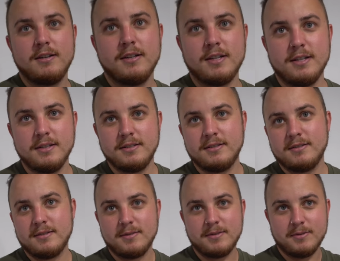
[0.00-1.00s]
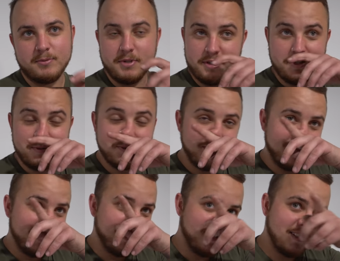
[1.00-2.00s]
Why do we need blow by? When you
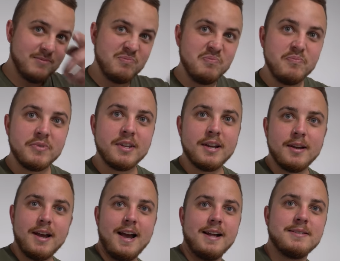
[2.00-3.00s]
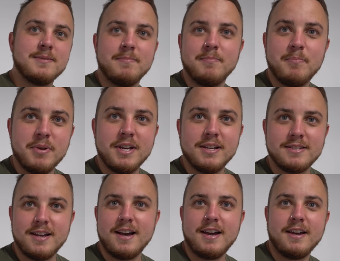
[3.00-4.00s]
uh, add some P S
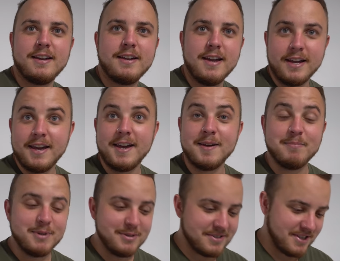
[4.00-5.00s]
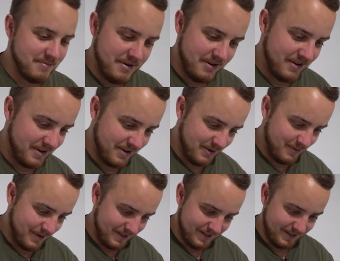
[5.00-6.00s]
I, aka boost to the motor, you don't
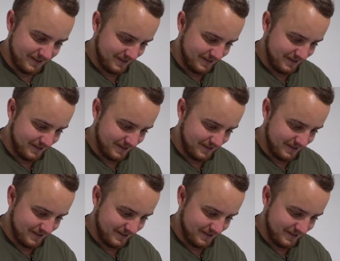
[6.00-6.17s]
want that